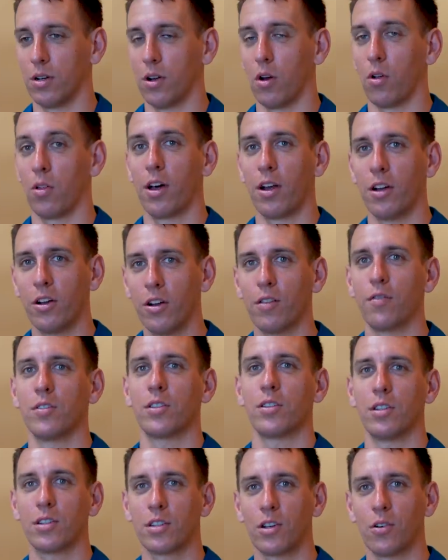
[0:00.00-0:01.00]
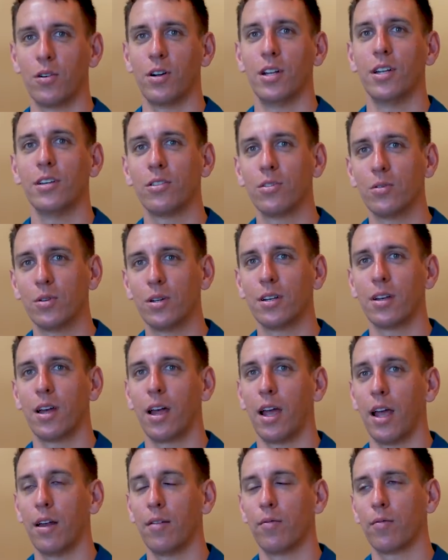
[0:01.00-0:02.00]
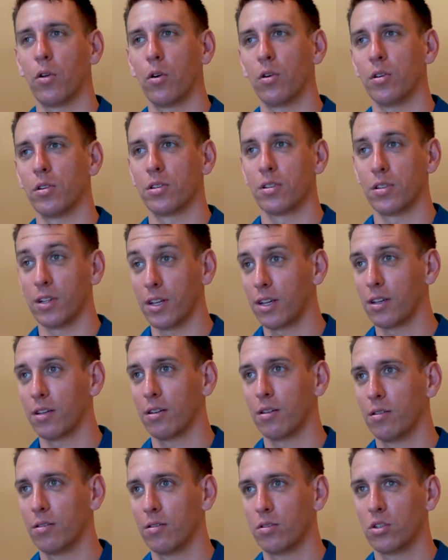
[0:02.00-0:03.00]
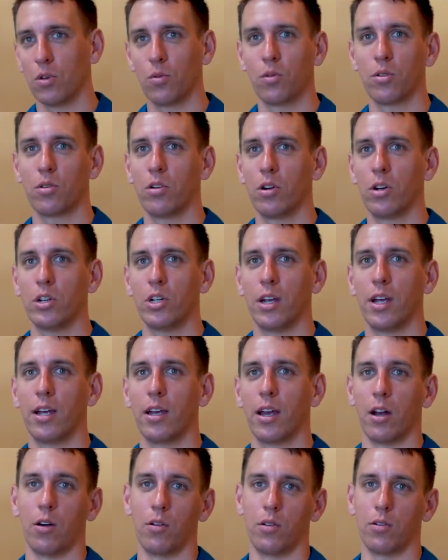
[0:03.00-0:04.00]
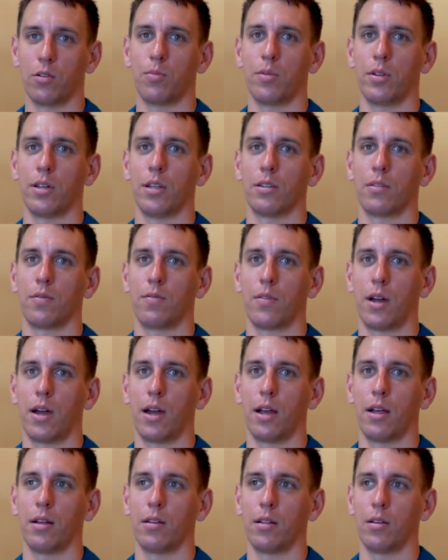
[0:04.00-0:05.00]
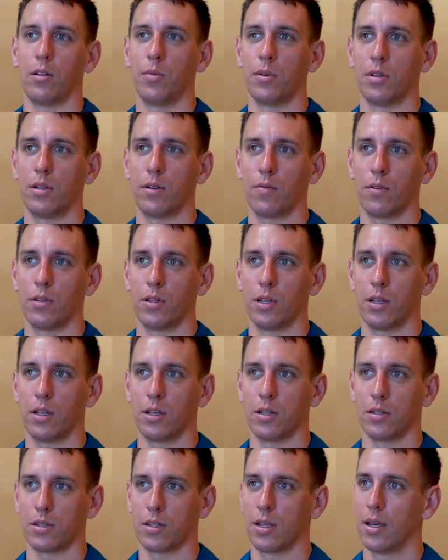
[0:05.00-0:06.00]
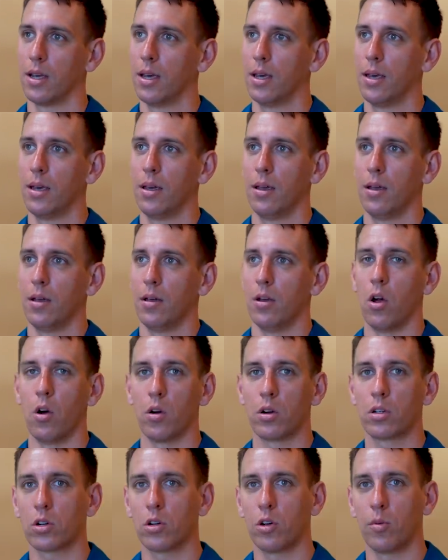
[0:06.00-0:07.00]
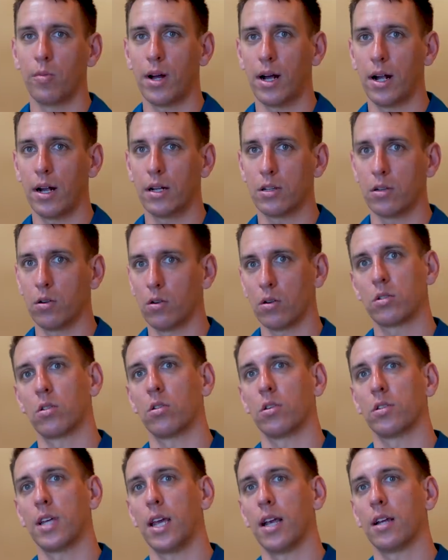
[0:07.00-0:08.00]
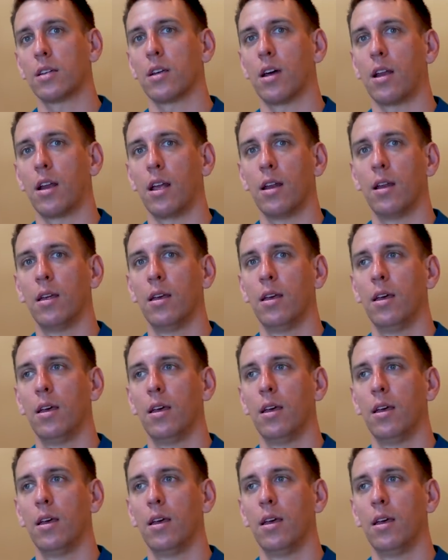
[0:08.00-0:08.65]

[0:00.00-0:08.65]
you know, a lot of nervousness going into it. I hadn't flown a slick C-130J. I know those planes fly a little bit differently because no external pods, no external tanks on it.